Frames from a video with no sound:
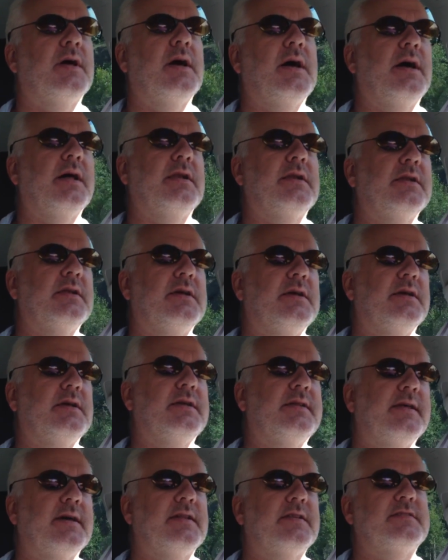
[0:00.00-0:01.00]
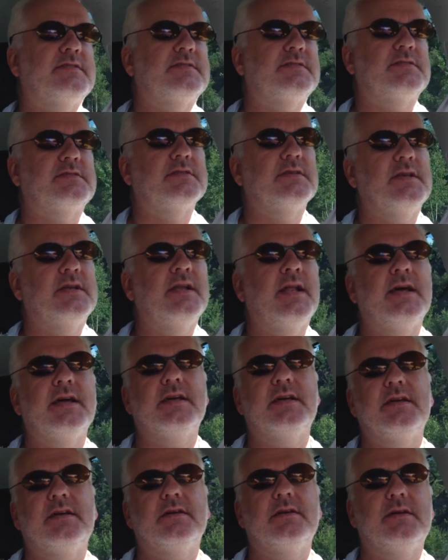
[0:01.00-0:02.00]
And uh, it has
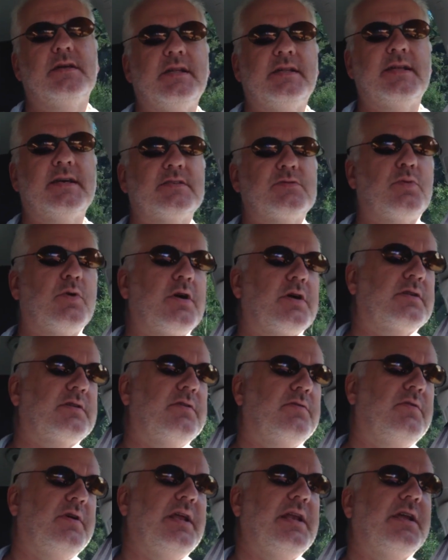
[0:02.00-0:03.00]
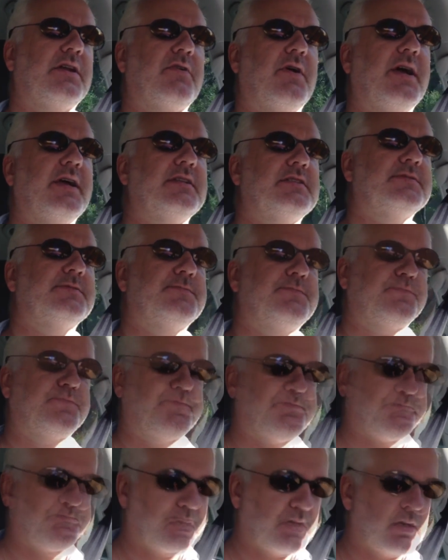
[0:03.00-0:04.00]
it, it has worked really great.
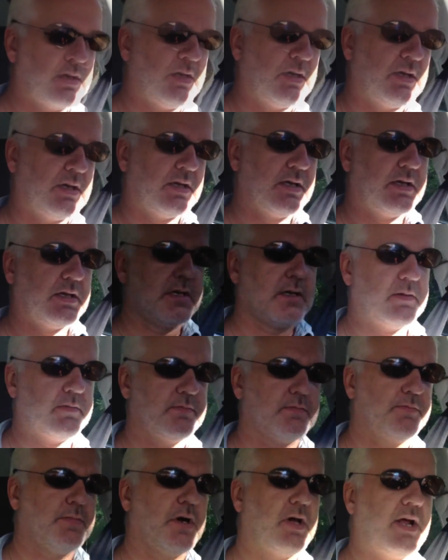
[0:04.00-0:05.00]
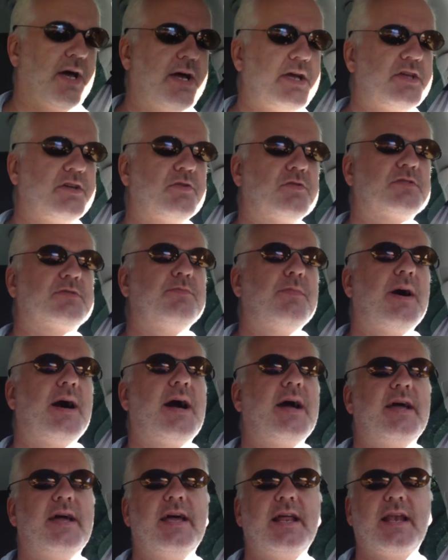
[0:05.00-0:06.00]
Uh, but I use
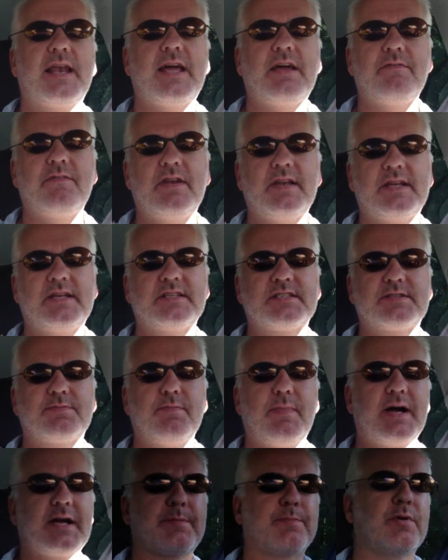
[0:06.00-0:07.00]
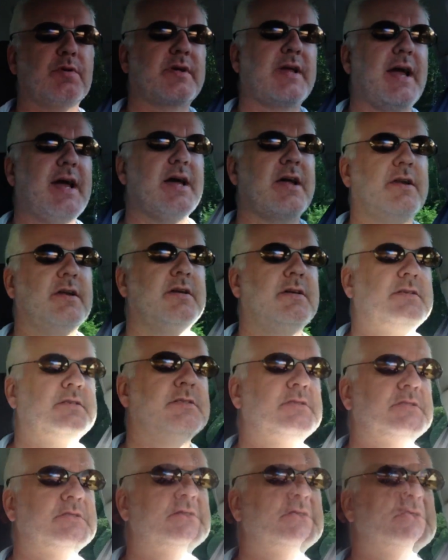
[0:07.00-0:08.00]
my eleven inch MacBook Air
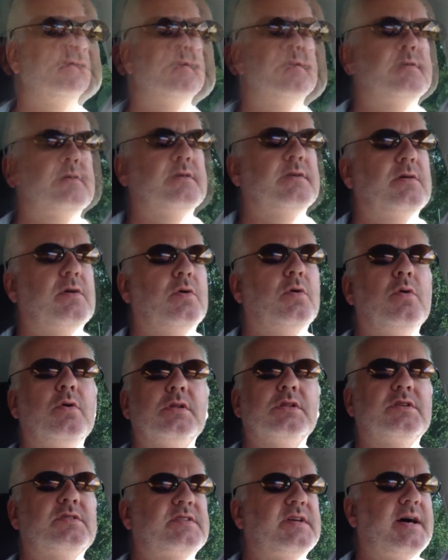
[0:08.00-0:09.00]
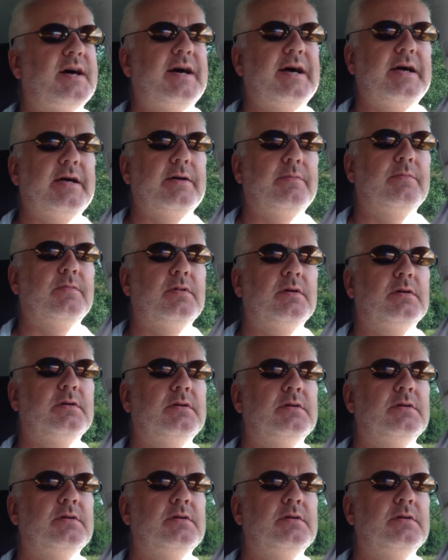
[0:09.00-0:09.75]
all the time.